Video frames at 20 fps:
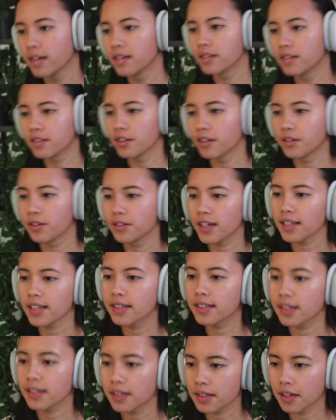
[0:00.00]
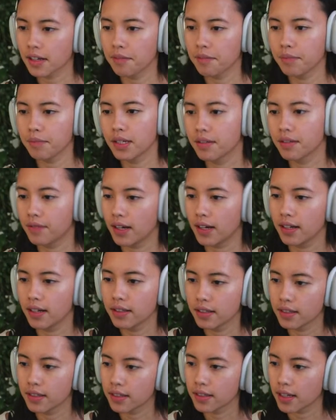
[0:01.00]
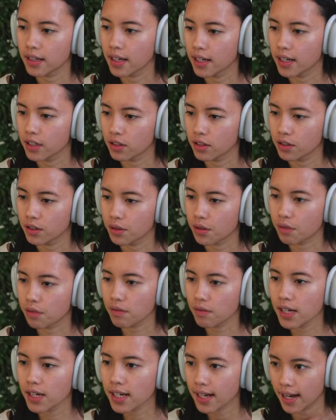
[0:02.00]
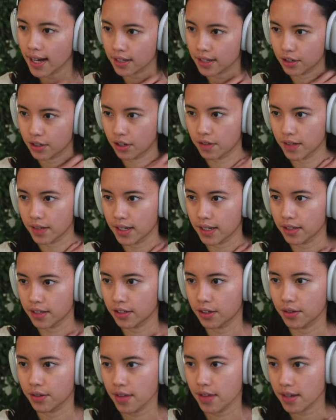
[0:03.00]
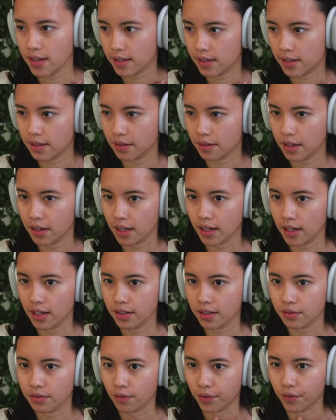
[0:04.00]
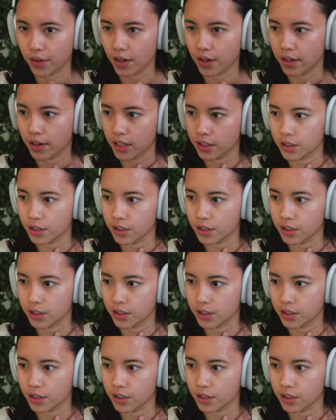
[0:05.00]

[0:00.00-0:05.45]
So data can be divided into 3 categories. So this is referring